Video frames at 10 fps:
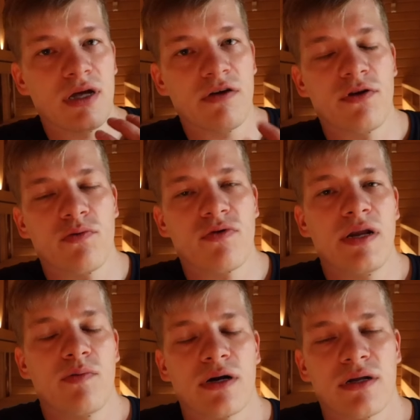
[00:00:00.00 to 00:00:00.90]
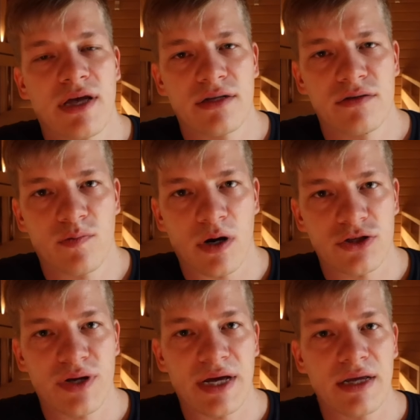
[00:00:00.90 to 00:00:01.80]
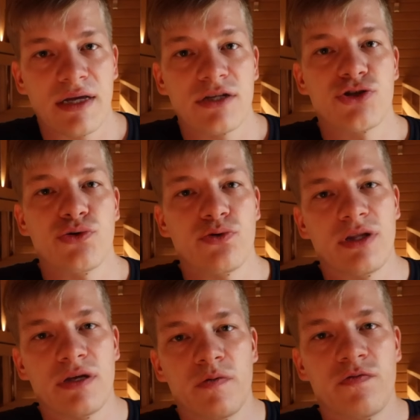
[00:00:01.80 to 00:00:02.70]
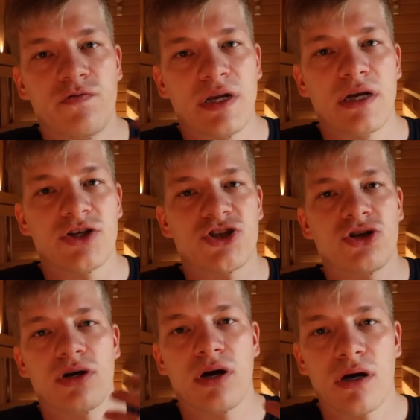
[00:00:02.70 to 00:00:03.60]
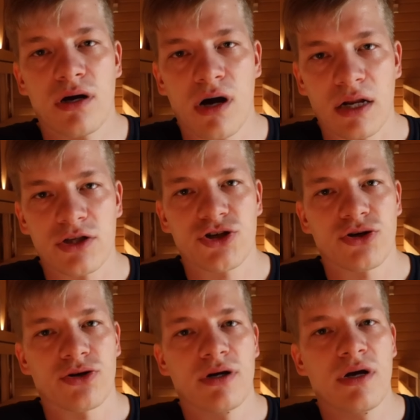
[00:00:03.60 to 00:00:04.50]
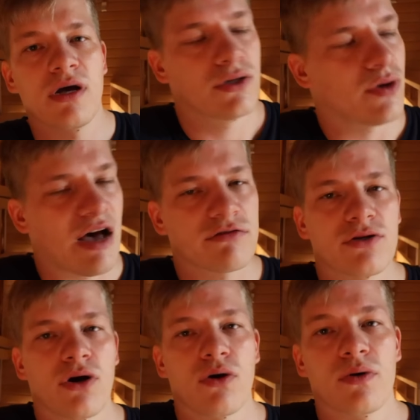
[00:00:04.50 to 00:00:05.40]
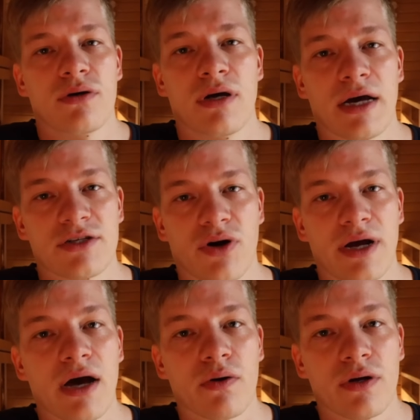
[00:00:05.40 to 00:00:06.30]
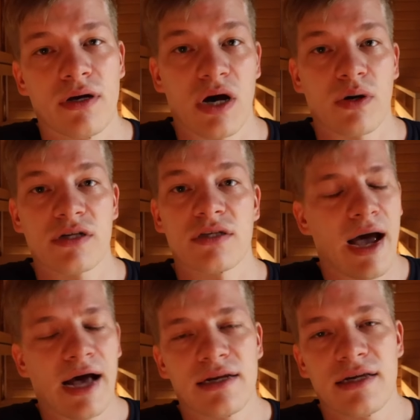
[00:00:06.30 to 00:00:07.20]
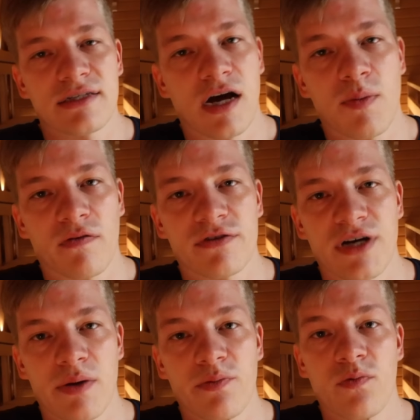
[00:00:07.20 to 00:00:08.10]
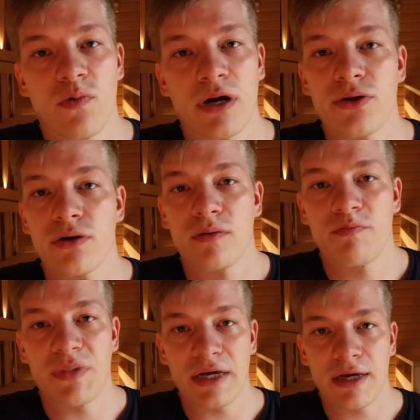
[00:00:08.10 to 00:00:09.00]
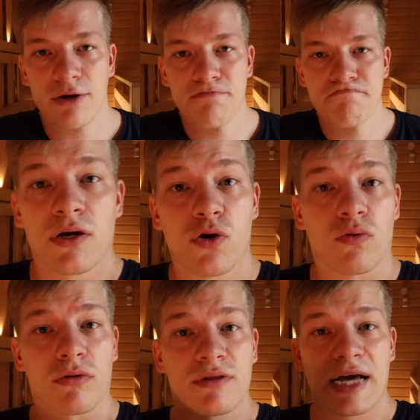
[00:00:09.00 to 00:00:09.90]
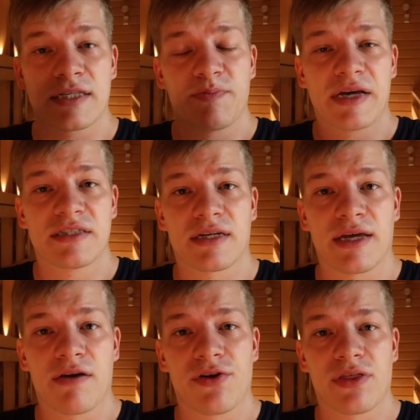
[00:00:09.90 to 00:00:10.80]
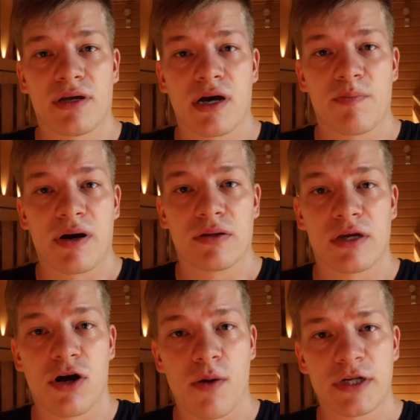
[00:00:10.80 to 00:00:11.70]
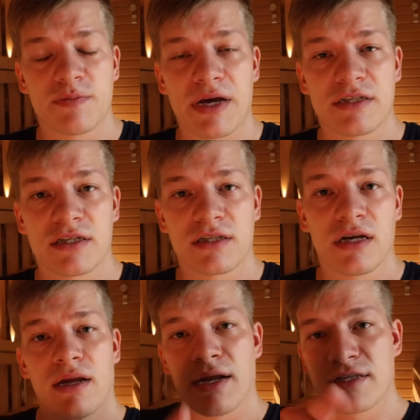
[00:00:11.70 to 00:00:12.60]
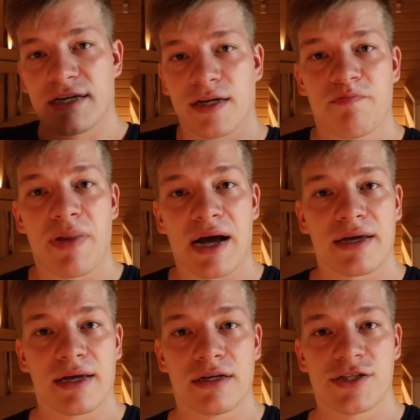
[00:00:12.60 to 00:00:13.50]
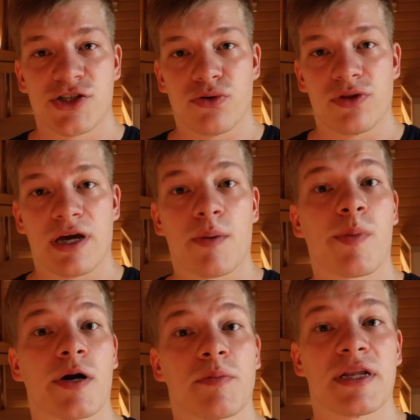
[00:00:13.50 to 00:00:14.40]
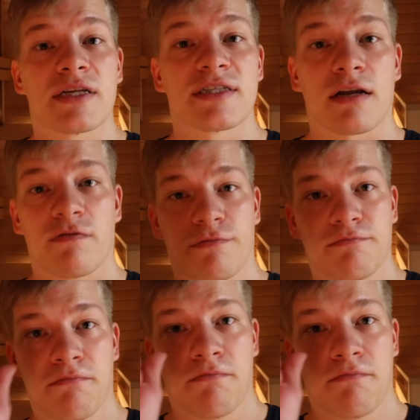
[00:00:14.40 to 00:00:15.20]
If you really want to get into the Finnish culture, you have to go and try out saunas at least a couple of times while you're being here. Cool, that's basically everything about the common spaces. Let's get back into the apartment itself.